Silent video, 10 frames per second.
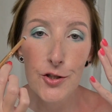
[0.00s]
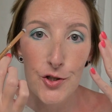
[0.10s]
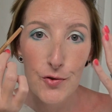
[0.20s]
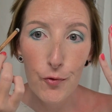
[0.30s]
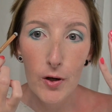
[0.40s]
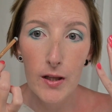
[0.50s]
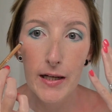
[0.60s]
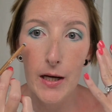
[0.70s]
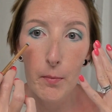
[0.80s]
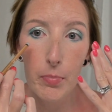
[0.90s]
just
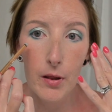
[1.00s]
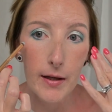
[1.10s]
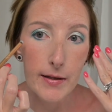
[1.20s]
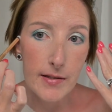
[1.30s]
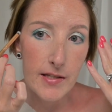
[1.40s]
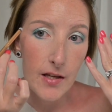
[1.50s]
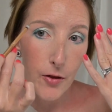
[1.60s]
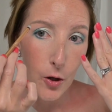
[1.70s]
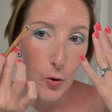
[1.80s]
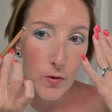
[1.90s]
really blends
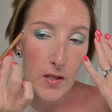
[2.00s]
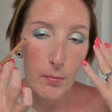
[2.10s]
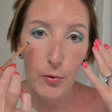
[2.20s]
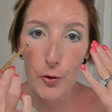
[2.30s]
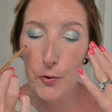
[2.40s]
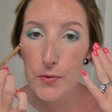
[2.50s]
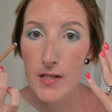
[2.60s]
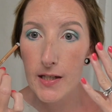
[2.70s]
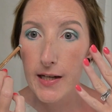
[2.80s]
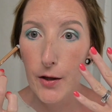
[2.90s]
those blues
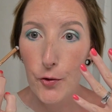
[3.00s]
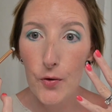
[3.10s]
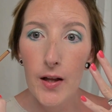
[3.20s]
together.